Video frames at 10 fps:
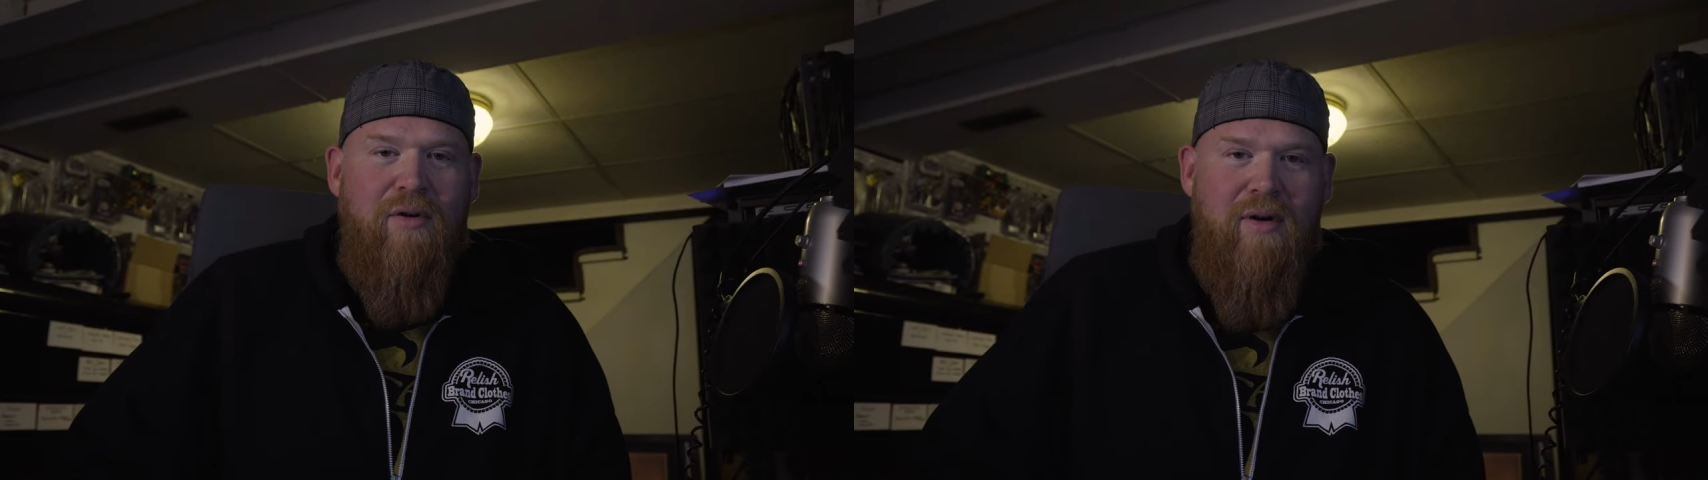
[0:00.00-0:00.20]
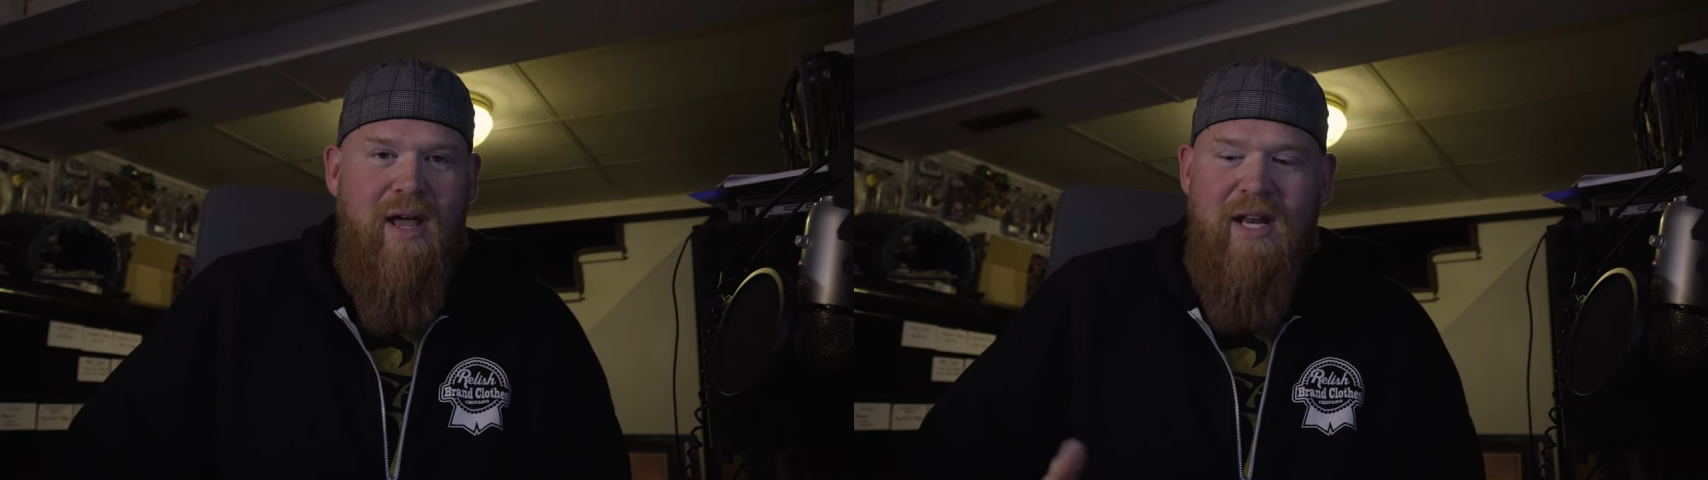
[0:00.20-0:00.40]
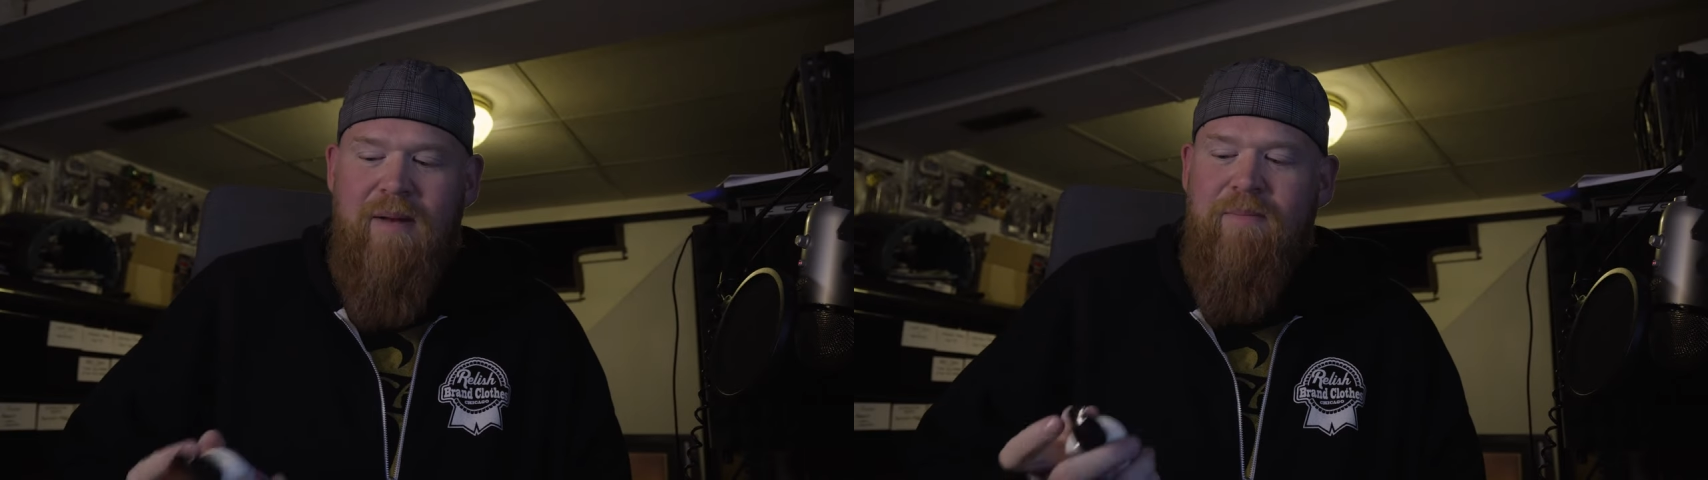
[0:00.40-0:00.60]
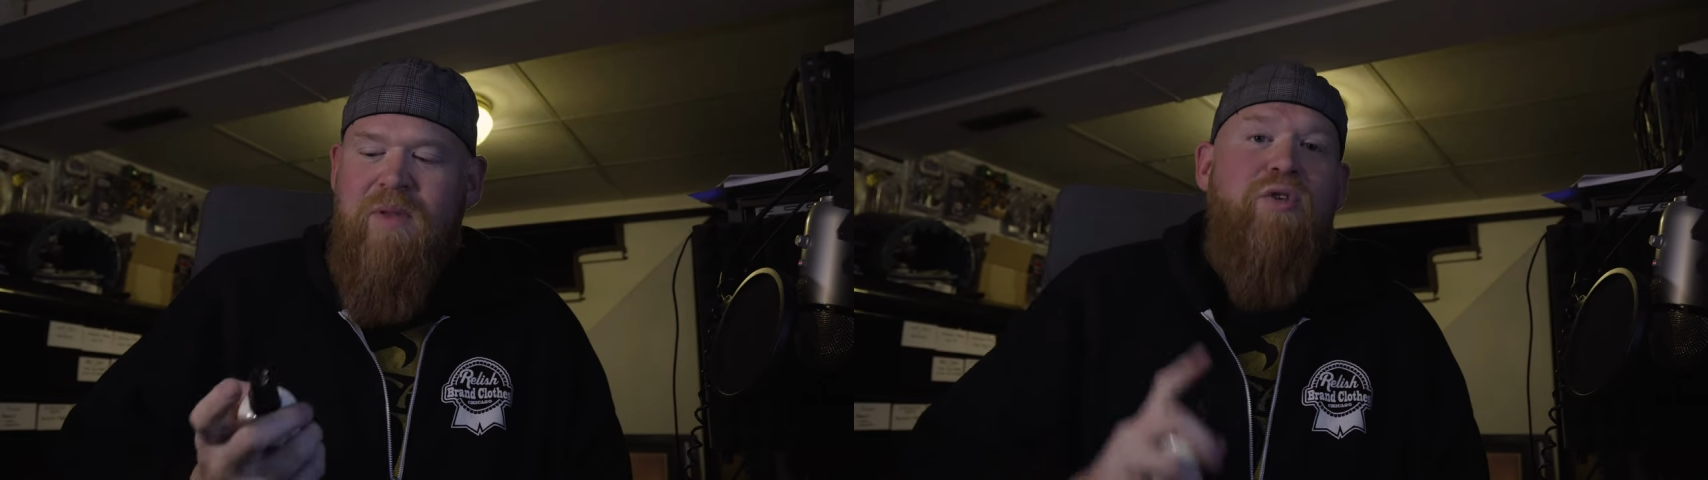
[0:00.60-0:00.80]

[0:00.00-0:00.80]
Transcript: created.